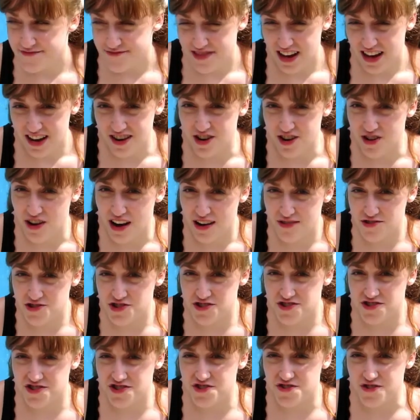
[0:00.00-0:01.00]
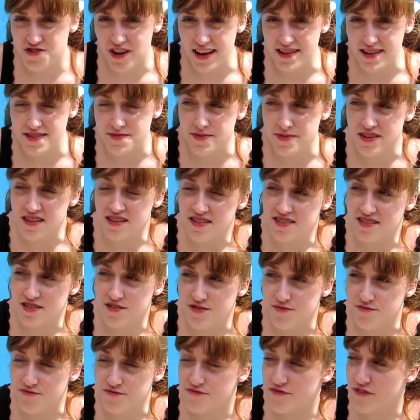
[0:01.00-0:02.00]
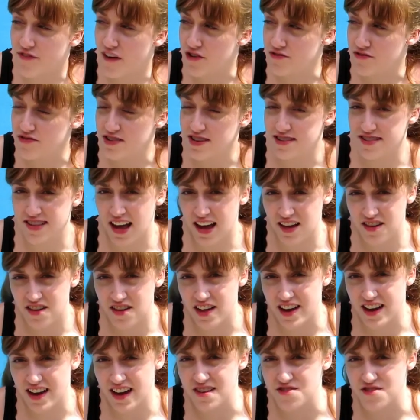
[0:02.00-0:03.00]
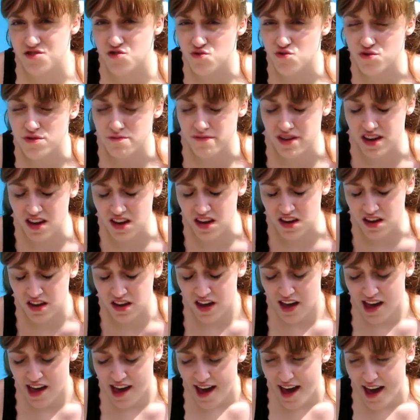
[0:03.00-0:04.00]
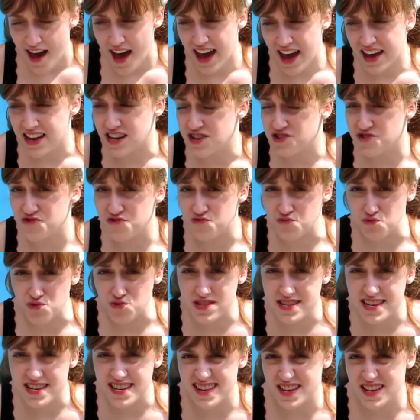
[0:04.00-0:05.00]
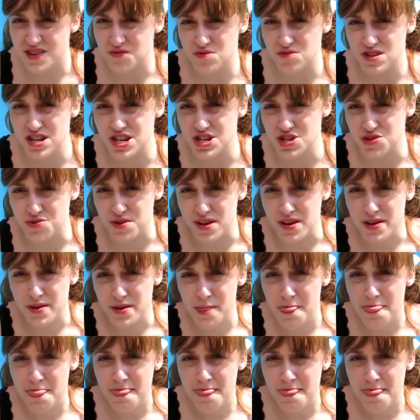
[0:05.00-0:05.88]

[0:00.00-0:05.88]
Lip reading: I don't know, I was just stressed because it felt exactly like high school to me, and I just really didn't want to do it.